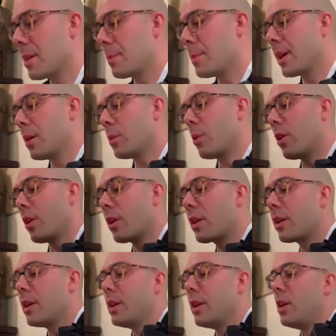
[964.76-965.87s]
something at
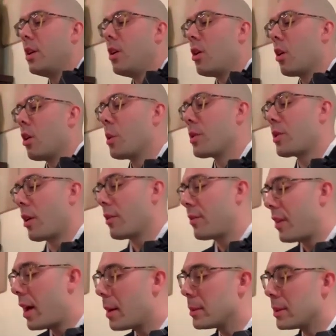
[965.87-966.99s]
work, or with our
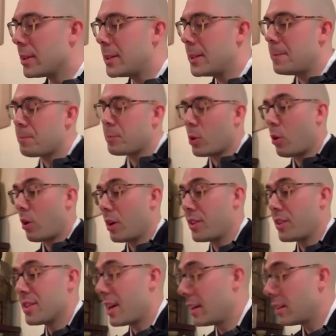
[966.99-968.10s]
family, or at
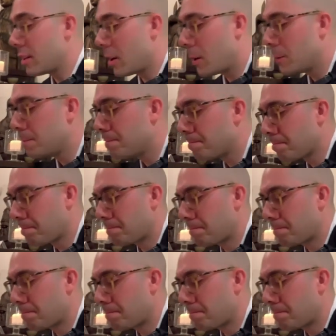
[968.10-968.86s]
the Zendo,